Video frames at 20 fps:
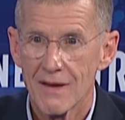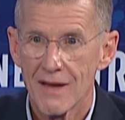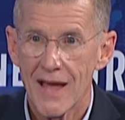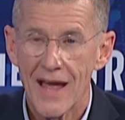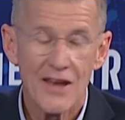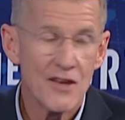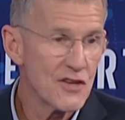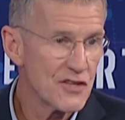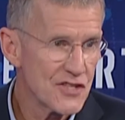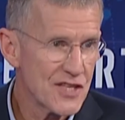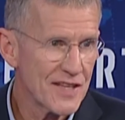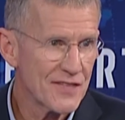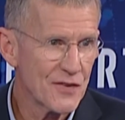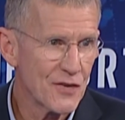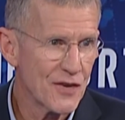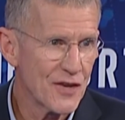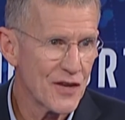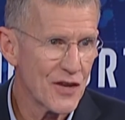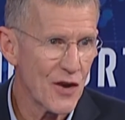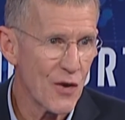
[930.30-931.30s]
And you sit
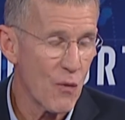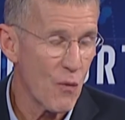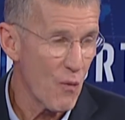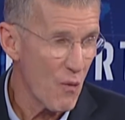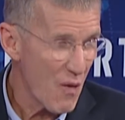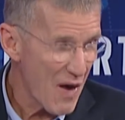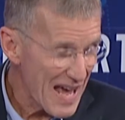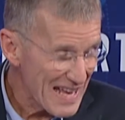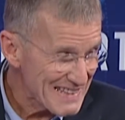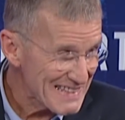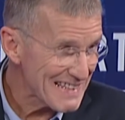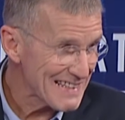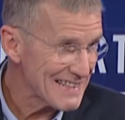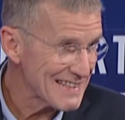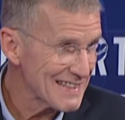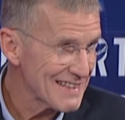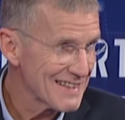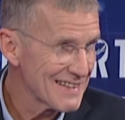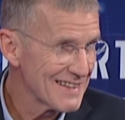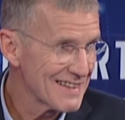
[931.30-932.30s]
there and you go, what?
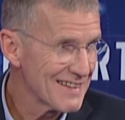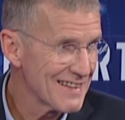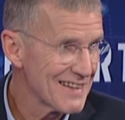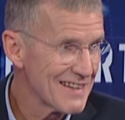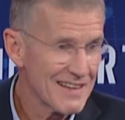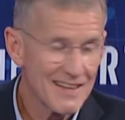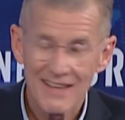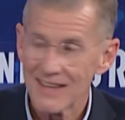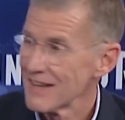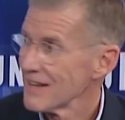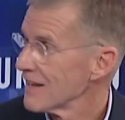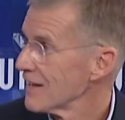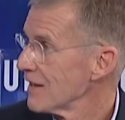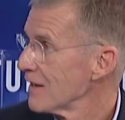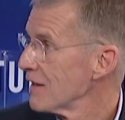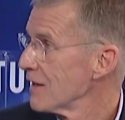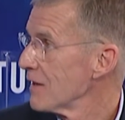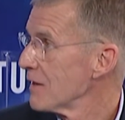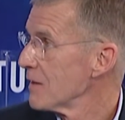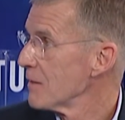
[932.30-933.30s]
Why?
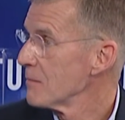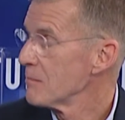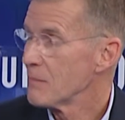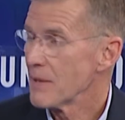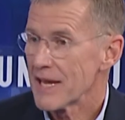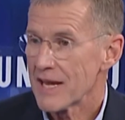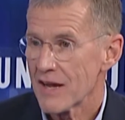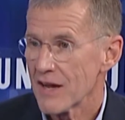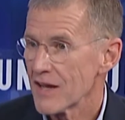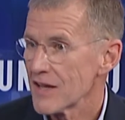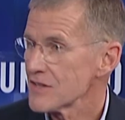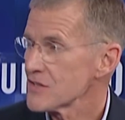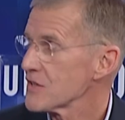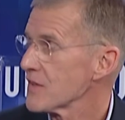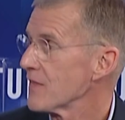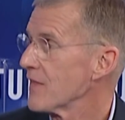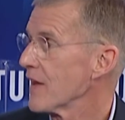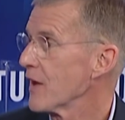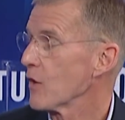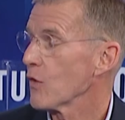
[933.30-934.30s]
Because
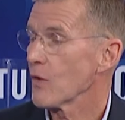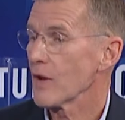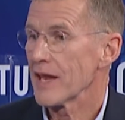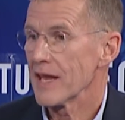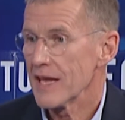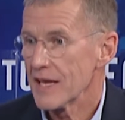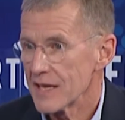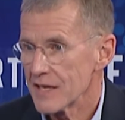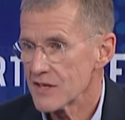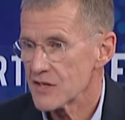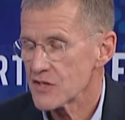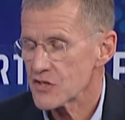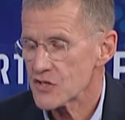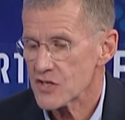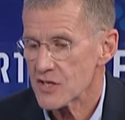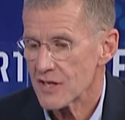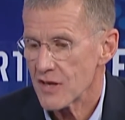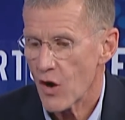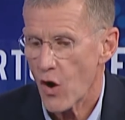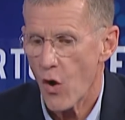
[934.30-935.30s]
there
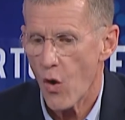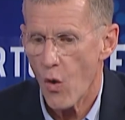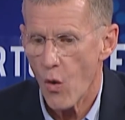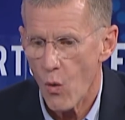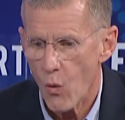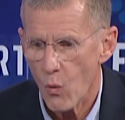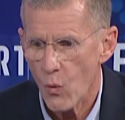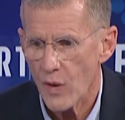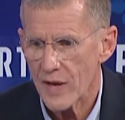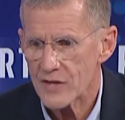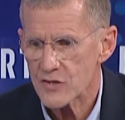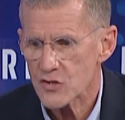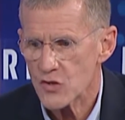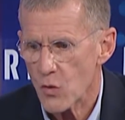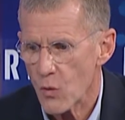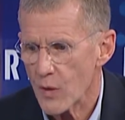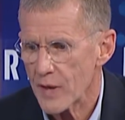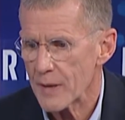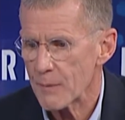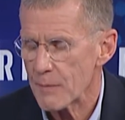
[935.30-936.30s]
is always
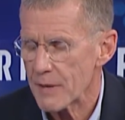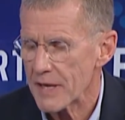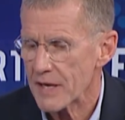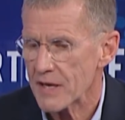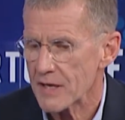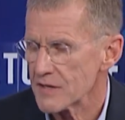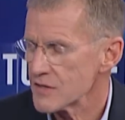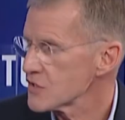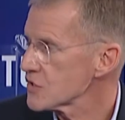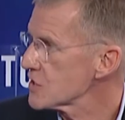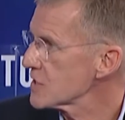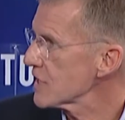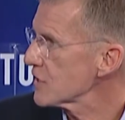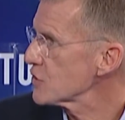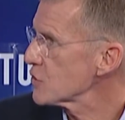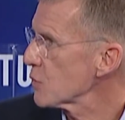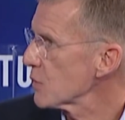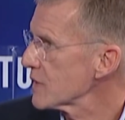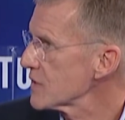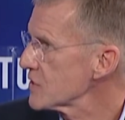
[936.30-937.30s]
going to be a
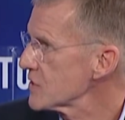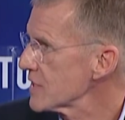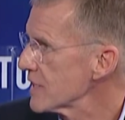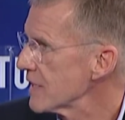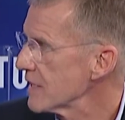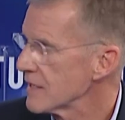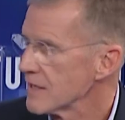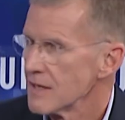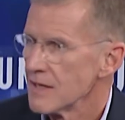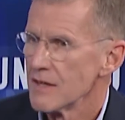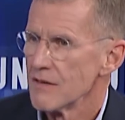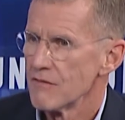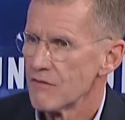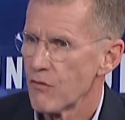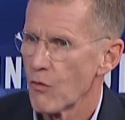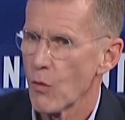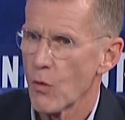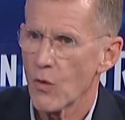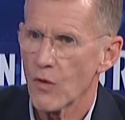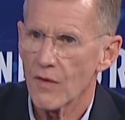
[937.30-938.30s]
constituency
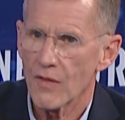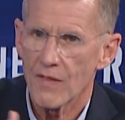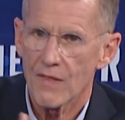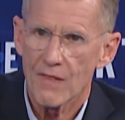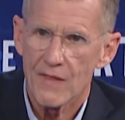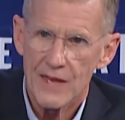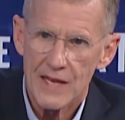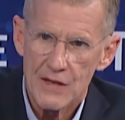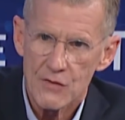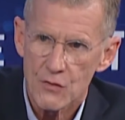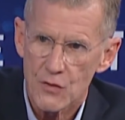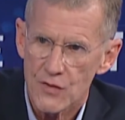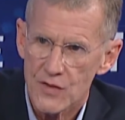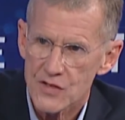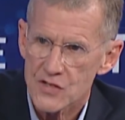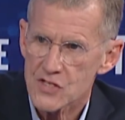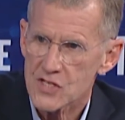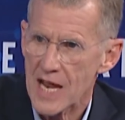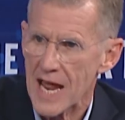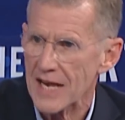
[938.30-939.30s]
for either
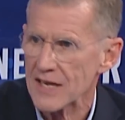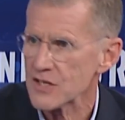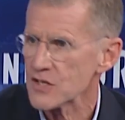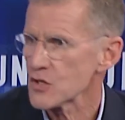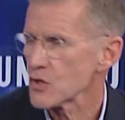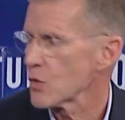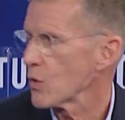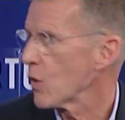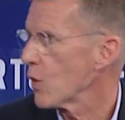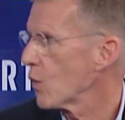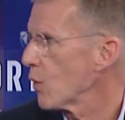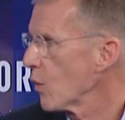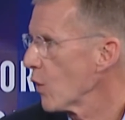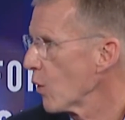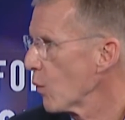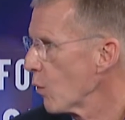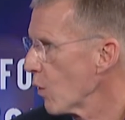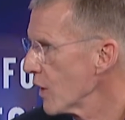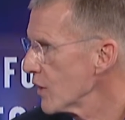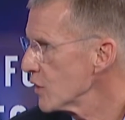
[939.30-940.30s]
the status quo
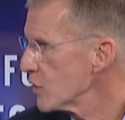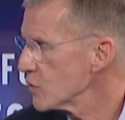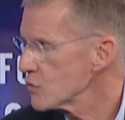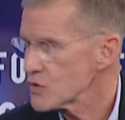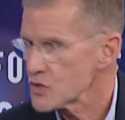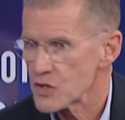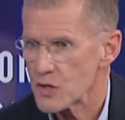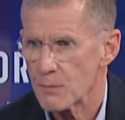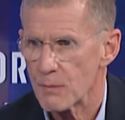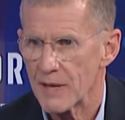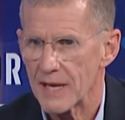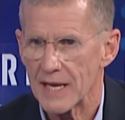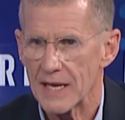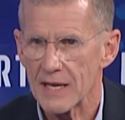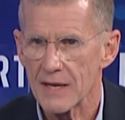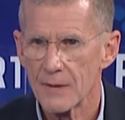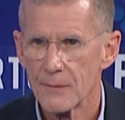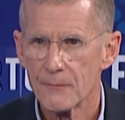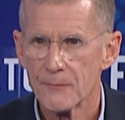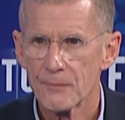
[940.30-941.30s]
or what used to be.
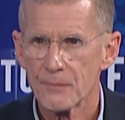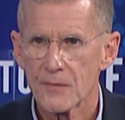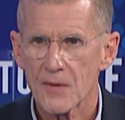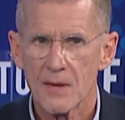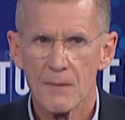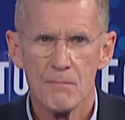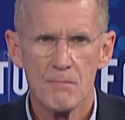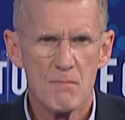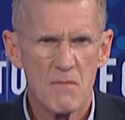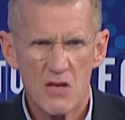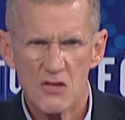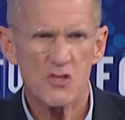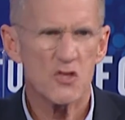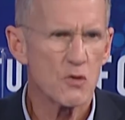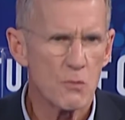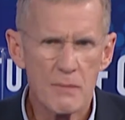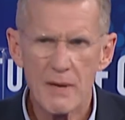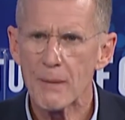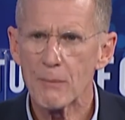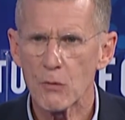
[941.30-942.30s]
Yeah. yeah.
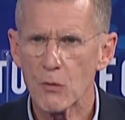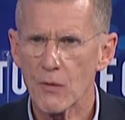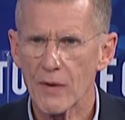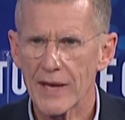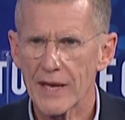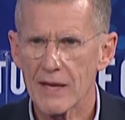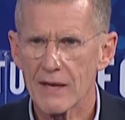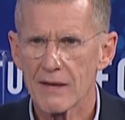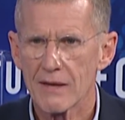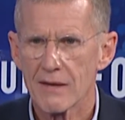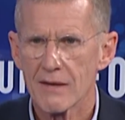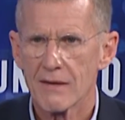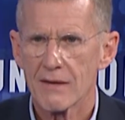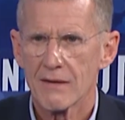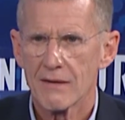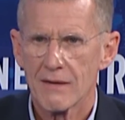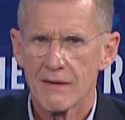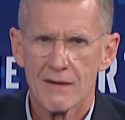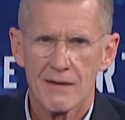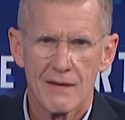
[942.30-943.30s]
Muscle memory.
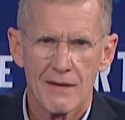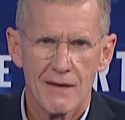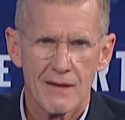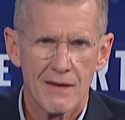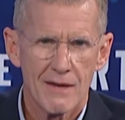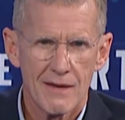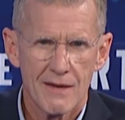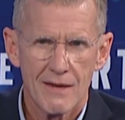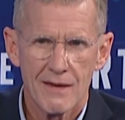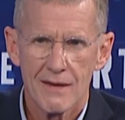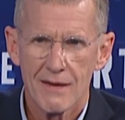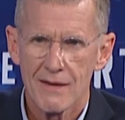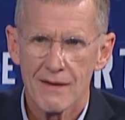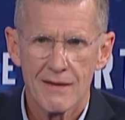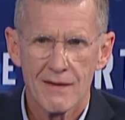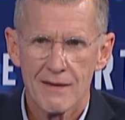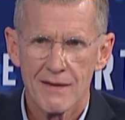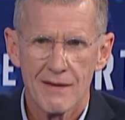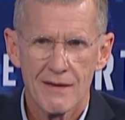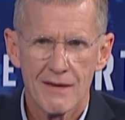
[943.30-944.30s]
Let's
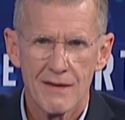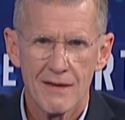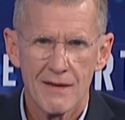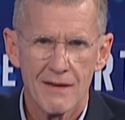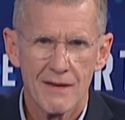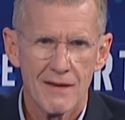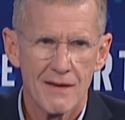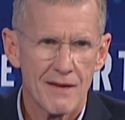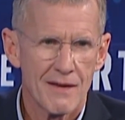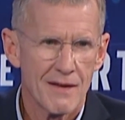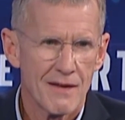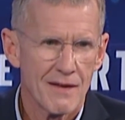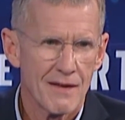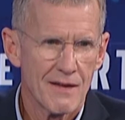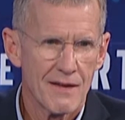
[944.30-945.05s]
get a mic up here. Oh, we